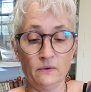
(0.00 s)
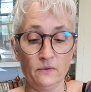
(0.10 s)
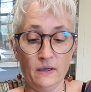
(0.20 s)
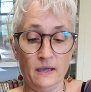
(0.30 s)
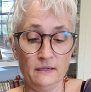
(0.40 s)

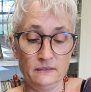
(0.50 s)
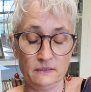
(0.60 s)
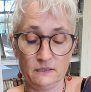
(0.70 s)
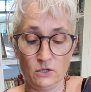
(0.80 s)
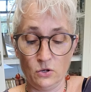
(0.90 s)
Okay,
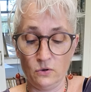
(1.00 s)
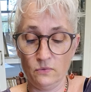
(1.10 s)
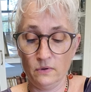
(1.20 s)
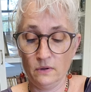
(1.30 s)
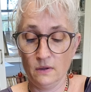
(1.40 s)
so
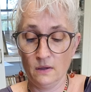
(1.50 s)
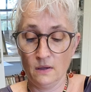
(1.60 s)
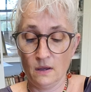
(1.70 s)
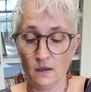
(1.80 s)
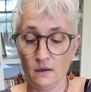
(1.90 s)

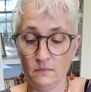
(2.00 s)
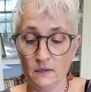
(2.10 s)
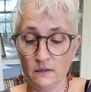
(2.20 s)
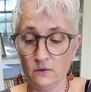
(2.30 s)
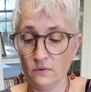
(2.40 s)
I'm gonna
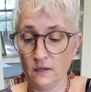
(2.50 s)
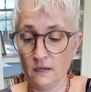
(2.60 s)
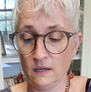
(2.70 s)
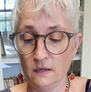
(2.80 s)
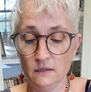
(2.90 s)
go
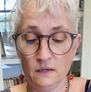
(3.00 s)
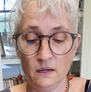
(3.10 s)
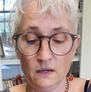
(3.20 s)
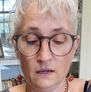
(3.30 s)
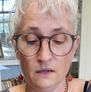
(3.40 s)
ahead
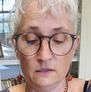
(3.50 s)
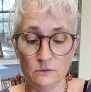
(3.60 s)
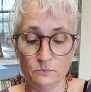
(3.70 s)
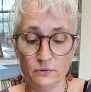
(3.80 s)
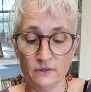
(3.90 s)
and
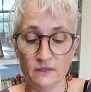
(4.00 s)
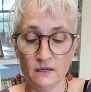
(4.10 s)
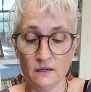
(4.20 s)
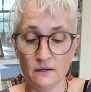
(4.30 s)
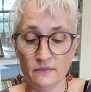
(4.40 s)
put
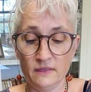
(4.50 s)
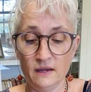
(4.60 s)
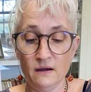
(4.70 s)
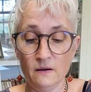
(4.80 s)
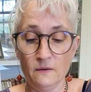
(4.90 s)
that on
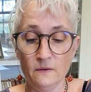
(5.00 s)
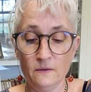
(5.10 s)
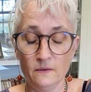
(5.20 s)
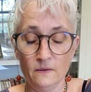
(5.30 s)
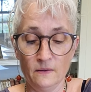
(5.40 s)
there,
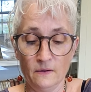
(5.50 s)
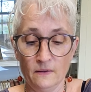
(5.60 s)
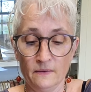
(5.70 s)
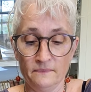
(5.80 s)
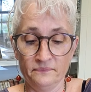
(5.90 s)

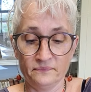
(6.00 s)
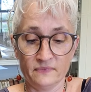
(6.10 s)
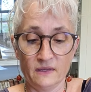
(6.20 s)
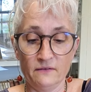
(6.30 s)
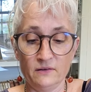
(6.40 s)

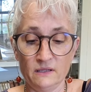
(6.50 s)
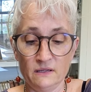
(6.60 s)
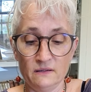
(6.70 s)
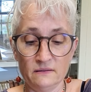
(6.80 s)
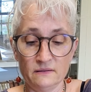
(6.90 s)
give it a
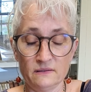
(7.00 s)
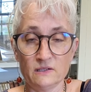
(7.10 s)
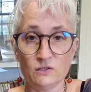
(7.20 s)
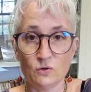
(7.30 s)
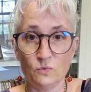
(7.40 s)
little
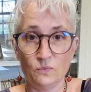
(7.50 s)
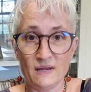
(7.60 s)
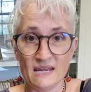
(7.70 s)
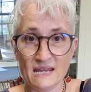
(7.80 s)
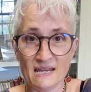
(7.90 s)

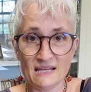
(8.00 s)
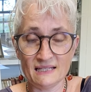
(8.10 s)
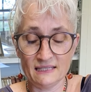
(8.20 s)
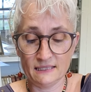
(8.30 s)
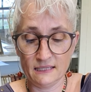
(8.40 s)

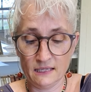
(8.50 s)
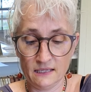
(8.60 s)
squeeze.